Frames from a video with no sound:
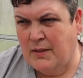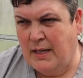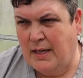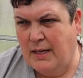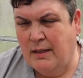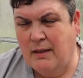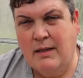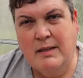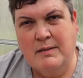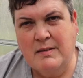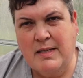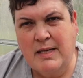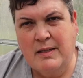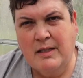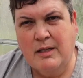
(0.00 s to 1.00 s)
that, I had to
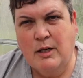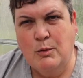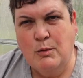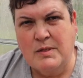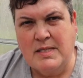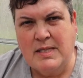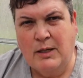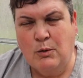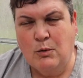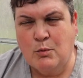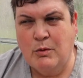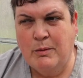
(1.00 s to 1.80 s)
get the goats settled.